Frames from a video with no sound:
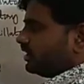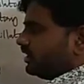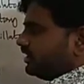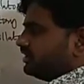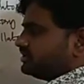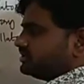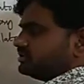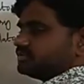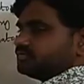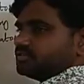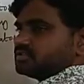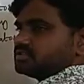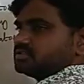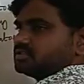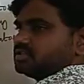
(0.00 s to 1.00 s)
It is,
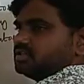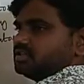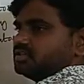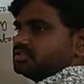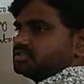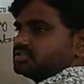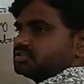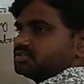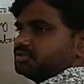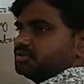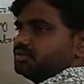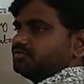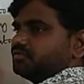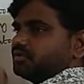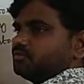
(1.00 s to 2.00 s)
first thing is
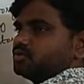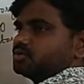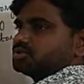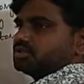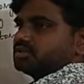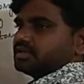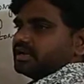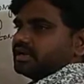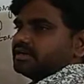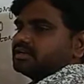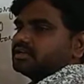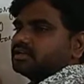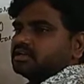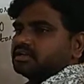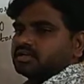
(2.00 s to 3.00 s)
uniform motion
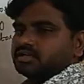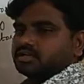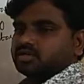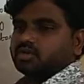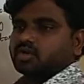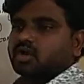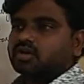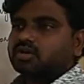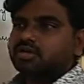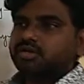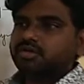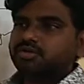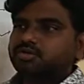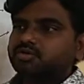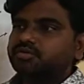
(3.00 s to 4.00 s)
and
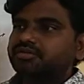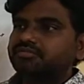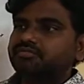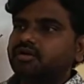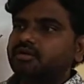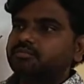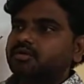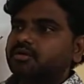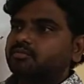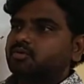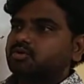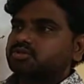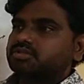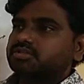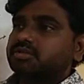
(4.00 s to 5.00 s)
non-uniform
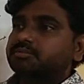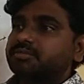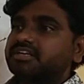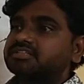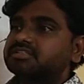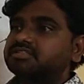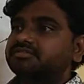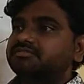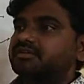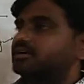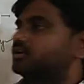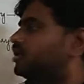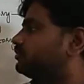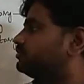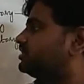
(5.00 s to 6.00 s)
motion. That means different
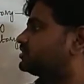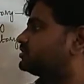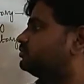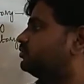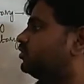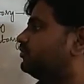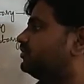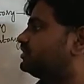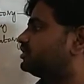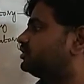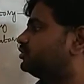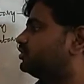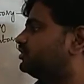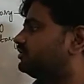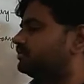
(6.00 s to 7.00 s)
objects move with
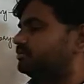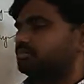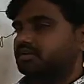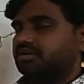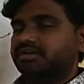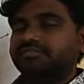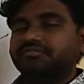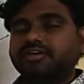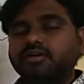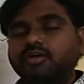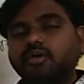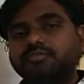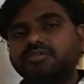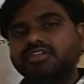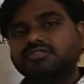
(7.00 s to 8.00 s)
the different
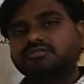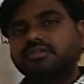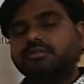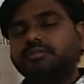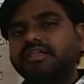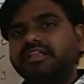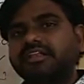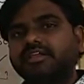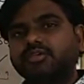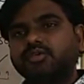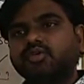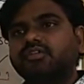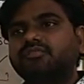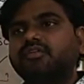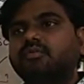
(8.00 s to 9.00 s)
objects will be in a
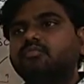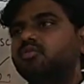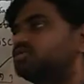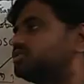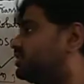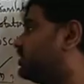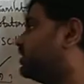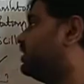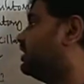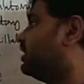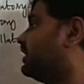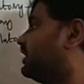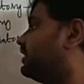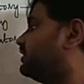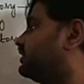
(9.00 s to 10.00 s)
uniform motion
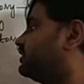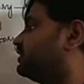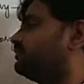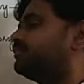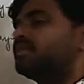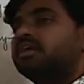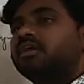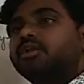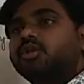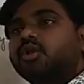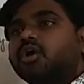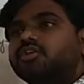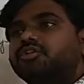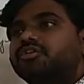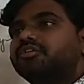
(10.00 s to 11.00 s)
and
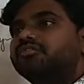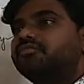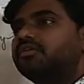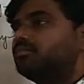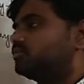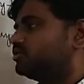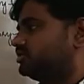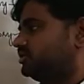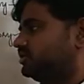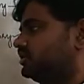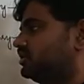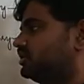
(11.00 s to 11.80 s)
non-uniform motion.